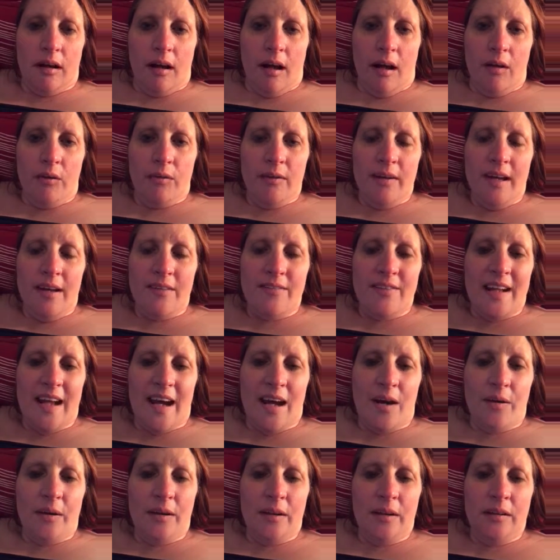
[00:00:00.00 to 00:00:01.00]
I only have an
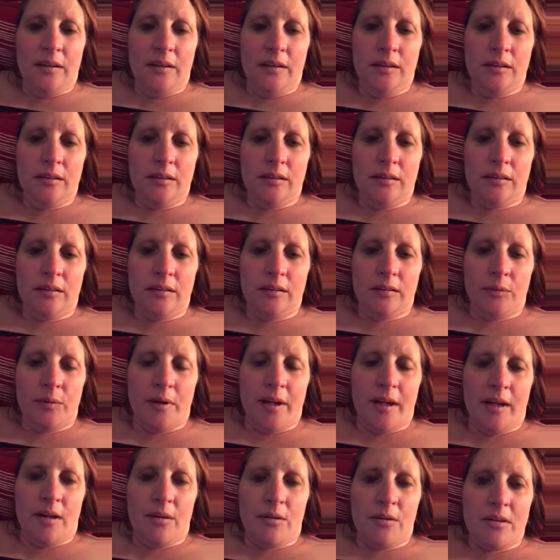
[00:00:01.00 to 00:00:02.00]
hour
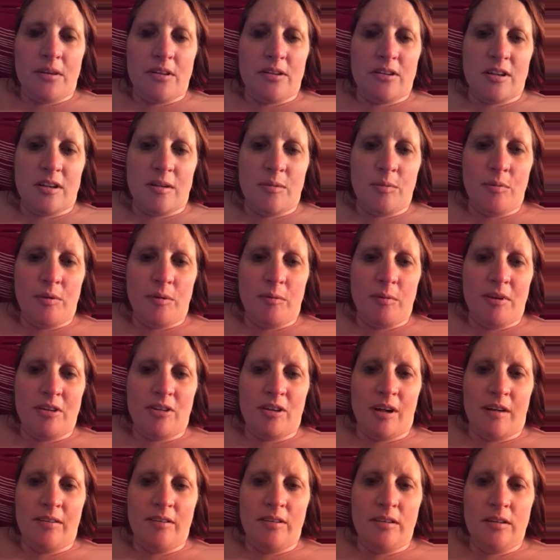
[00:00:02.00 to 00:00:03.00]
when I go to the gym with my
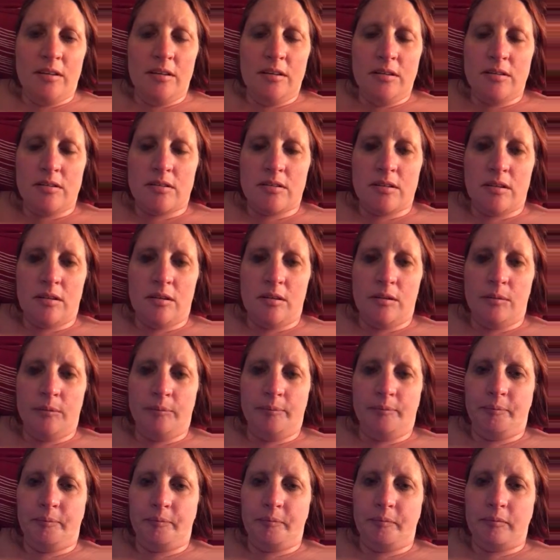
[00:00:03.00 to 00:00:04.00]
driver, so